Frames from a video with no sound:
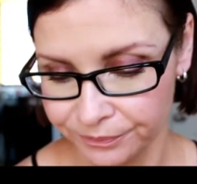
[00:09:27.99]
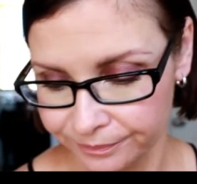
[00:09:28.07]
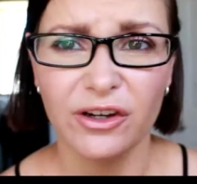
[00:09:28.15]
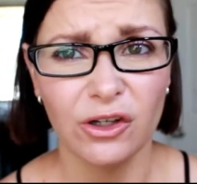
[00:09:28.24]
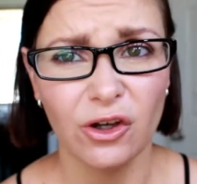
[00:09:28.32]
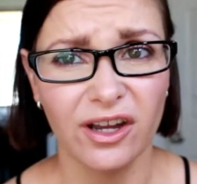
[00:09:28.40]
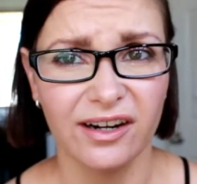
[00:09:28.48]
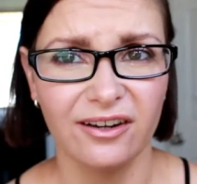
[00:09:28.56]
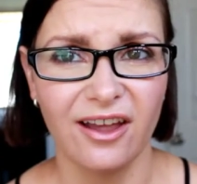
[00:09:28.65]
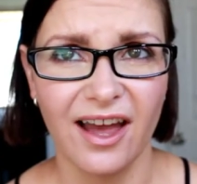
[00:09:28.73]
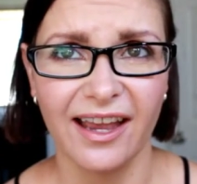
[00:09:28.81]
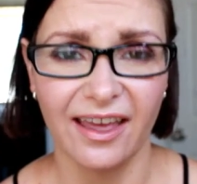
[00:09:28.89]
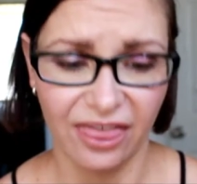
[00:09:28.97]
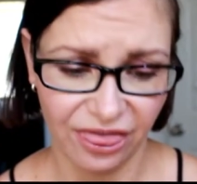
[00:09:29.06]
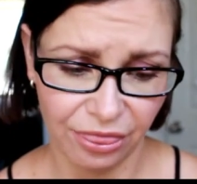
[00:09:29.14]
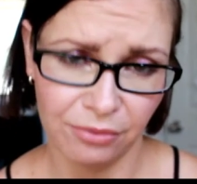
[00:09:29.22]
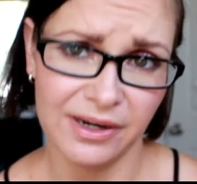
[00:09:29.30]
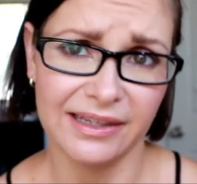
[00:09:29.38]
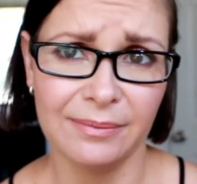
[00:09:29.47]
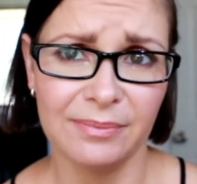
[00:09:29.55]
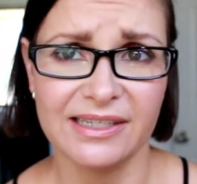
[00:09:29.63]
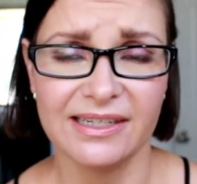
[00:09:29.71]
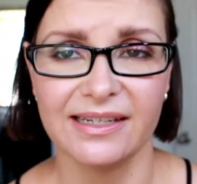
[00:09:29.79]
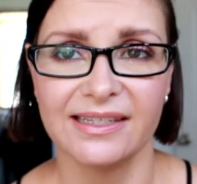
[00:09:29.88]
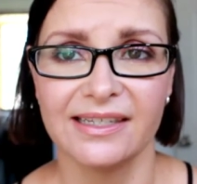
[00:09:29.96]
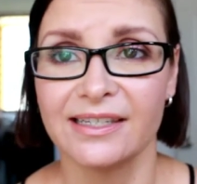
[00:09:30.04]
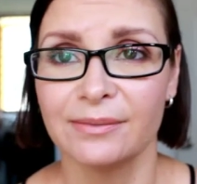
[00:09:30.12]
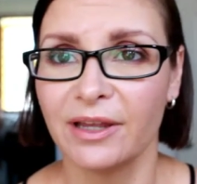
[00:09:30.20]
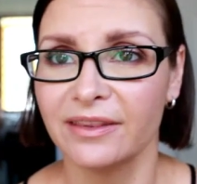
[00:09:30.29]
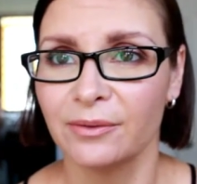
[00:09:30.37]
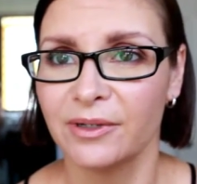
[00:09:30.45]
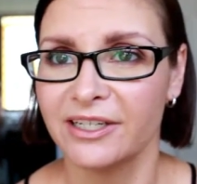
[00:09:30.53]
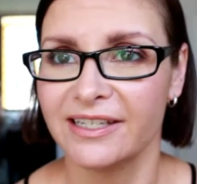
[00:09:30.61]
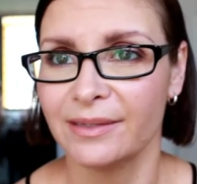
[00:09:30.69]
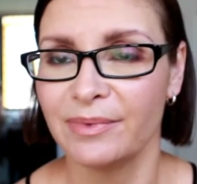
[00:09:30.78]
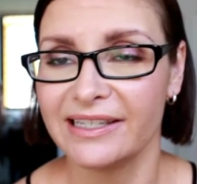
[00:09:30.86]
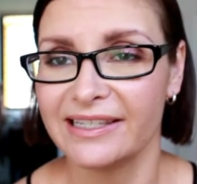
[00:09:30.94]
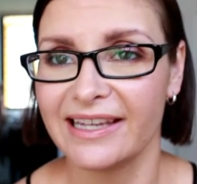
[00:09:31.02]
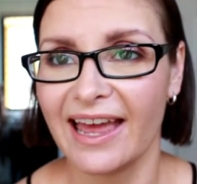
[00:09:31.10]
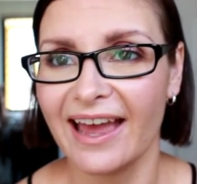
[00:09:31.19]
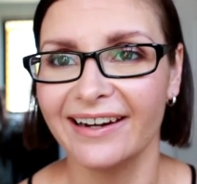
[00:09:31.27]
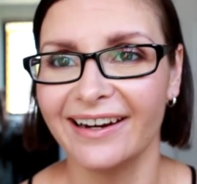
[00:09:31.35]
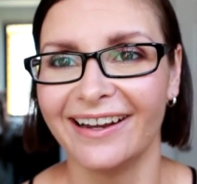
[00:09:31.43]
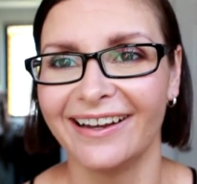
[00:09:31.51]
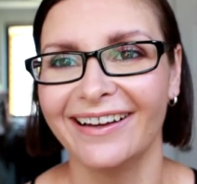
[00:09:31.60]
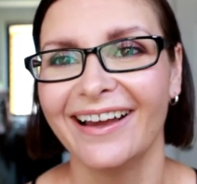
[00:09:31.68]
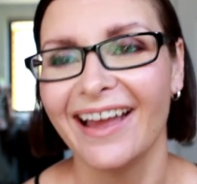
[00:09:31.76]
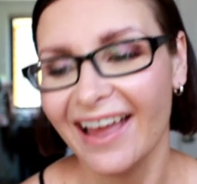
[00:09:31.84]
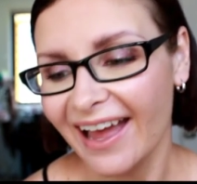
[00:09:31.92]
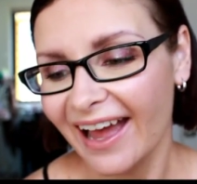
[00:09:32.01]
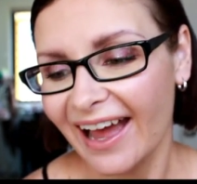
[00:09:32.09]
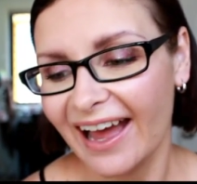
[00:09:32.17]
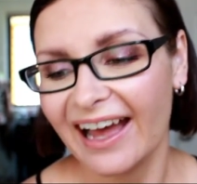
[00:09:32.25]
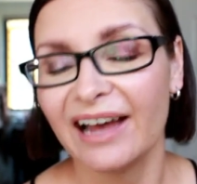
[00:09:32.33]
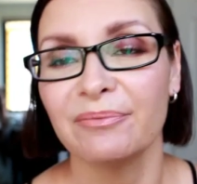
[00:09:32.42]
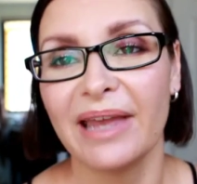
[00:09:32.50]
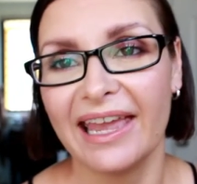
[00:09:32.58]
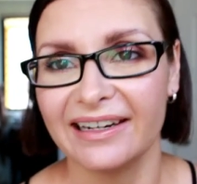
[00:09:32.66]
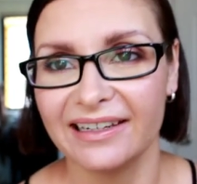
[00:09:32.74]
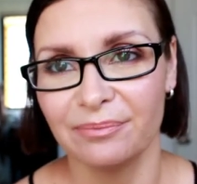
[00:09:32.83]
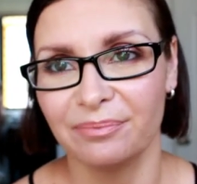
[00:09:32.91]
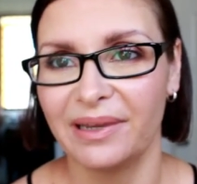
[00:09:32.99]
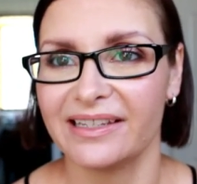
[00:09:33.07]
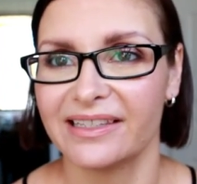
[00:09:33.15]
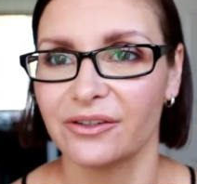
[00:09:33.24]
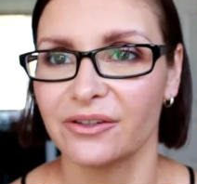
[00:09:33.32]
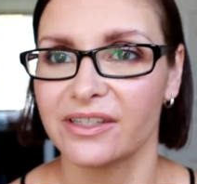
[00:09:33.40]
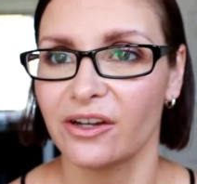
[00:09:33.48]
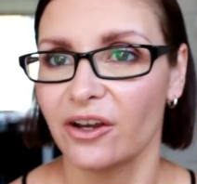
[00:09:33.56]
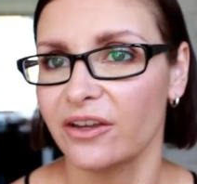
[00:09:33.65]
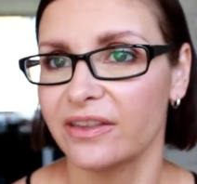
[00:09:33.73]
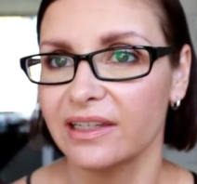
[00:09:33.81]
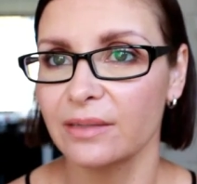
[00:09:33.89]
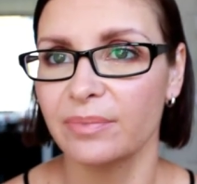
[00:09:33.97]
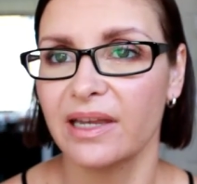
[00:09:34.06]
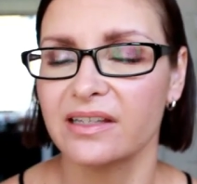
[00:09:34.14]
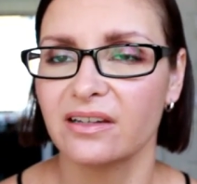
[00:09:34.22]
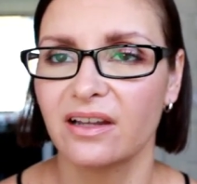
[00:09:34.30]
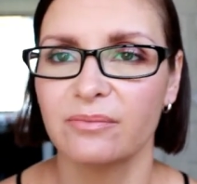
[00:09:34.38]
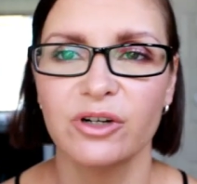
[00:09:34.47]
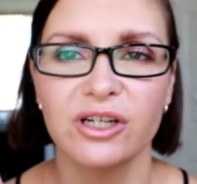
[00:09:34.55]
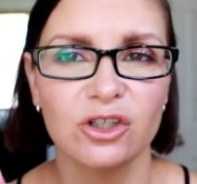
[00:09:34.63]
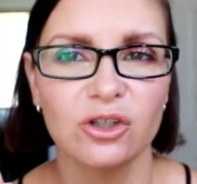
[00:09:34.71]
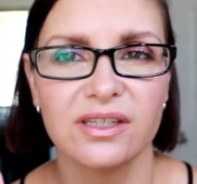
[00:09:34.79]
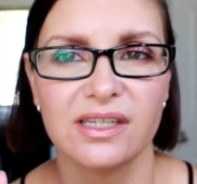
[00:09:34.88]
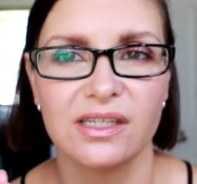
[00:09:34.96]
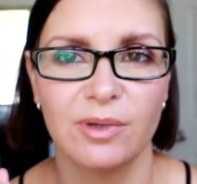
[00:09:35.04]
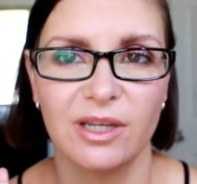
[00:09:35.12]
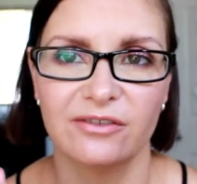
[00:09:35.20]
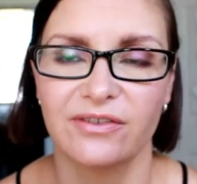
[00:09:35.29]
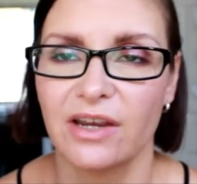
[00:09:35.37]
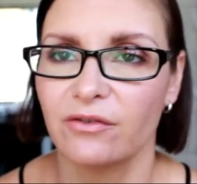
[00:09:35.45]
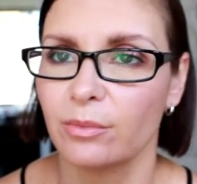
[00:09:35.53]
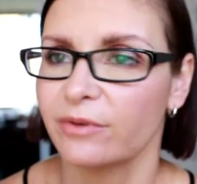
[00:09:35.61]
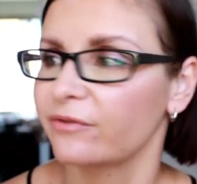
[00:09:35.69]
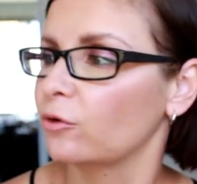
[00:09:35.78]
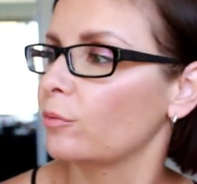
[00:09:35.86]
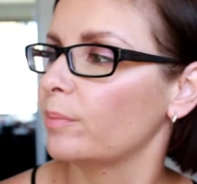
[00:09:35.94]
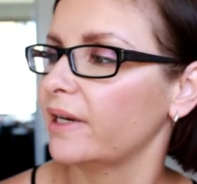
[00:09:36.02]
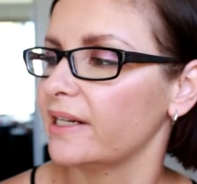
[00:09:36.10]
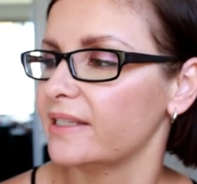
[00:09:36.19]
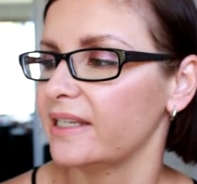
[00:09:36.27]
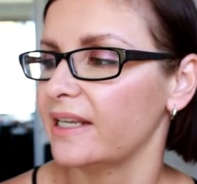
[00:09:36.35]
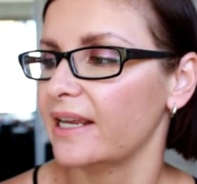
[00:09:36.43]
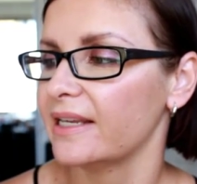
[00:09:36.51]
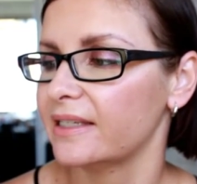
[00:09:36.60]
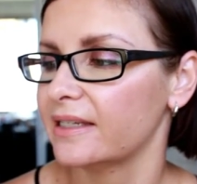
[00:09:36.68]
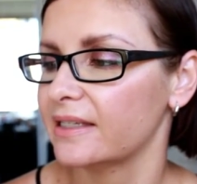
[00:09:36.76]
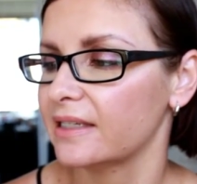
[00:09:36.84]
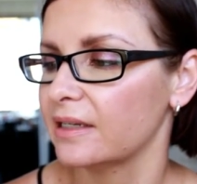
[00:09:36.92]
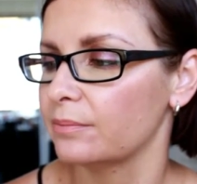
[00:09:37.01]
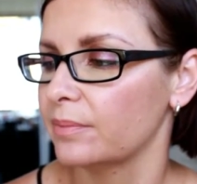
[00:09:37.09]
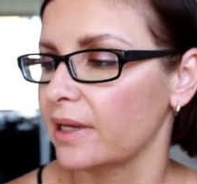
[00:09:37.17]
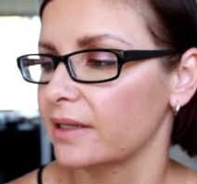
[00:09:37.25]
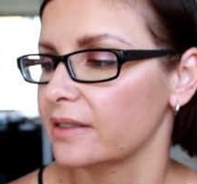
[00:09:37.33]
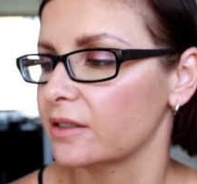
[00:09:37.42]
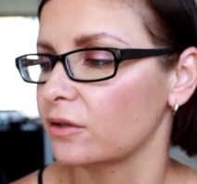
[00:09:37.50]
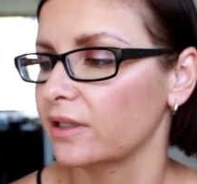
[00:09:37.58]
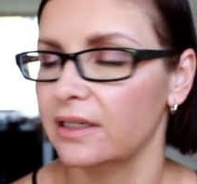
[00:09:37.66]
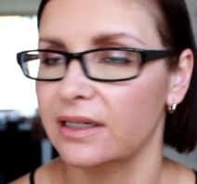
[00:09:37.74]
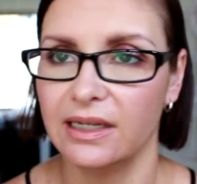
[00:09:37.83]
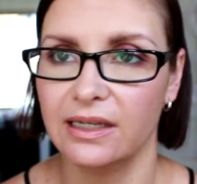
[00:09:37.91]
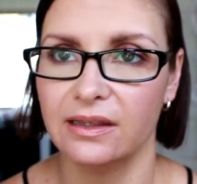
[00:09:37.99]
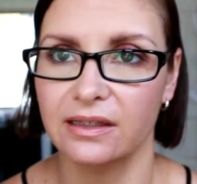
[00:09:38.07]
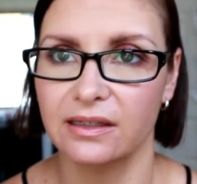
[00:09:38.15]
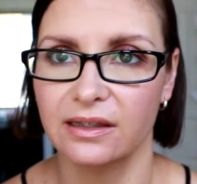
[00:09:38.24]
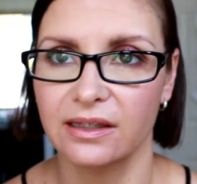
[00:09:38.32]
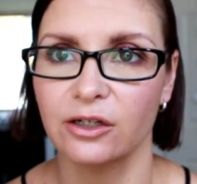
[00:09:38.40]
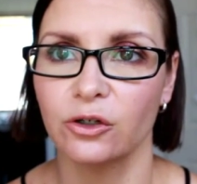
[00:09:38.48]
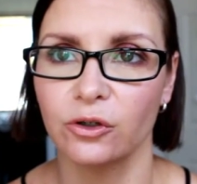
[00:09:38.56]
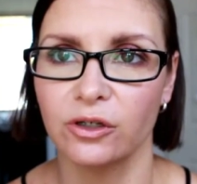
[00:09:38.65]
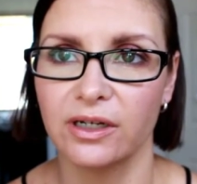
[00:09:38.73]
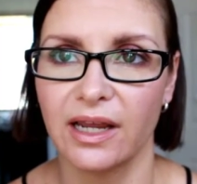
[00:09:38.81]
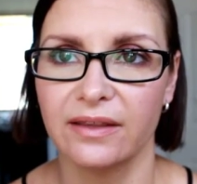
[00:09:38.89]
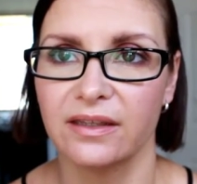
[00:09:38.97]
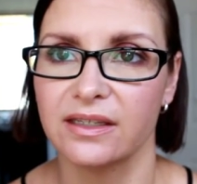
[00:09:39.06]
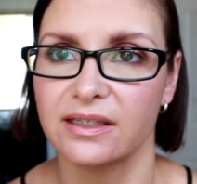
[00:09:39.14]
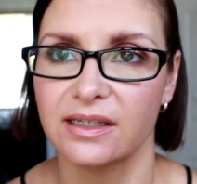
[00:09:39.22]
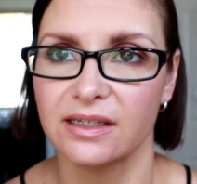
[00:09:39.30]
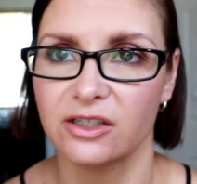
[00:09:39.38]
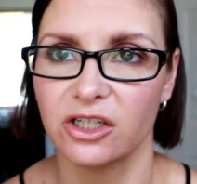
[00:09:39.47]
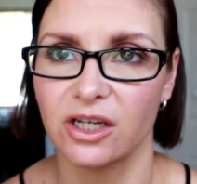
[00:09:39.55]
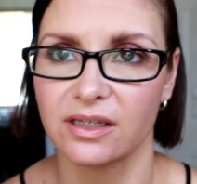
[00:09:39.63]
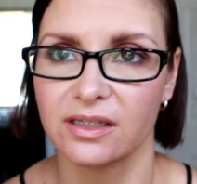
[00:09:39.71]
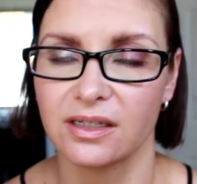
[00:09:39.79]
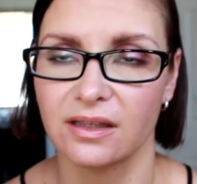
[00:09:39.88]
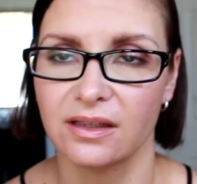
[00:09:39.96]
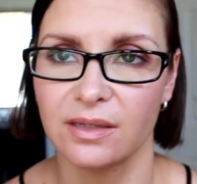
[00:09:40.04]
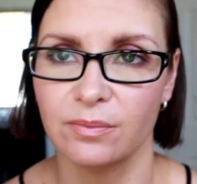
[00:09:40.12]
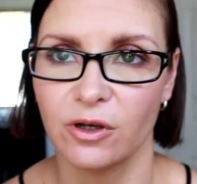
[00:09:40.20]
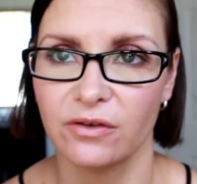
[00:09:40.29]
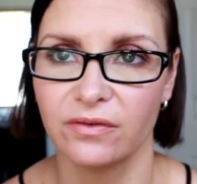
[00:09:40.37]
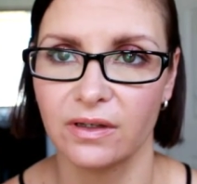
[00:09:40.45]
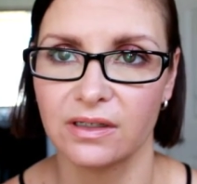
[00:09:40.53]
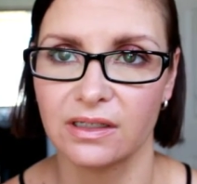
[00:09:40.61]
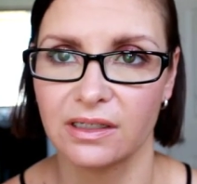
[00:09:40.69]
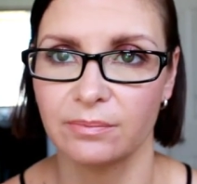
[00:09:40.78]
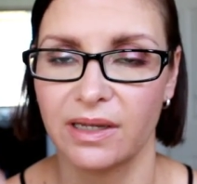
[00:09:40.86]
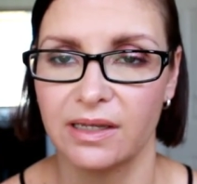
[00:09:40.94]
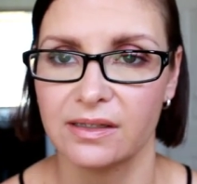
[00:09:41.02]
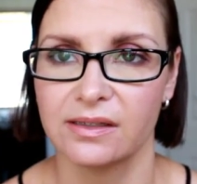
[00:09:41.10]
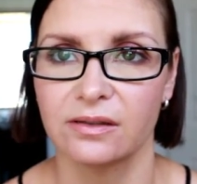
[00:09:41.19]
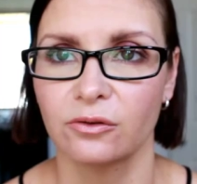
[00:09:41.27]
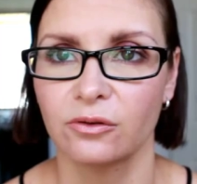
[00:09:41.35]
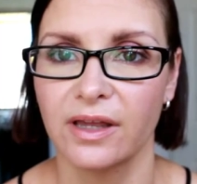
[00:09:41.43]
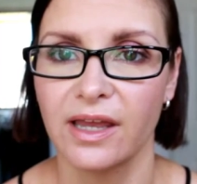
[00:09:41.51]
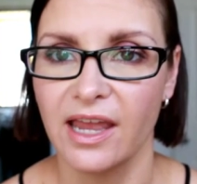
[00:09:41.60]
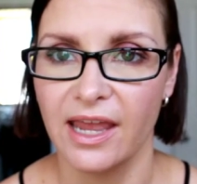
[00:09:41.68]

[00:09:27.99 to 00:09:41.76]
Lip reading: I only got like 3 lipsticks this month, which is a bit sad. And a lip pencil. So the lip pencil, I'm pretty sure this has been a favourite before, but it's the Essence lip pencil in the nude, and this is just the perfect lip pencil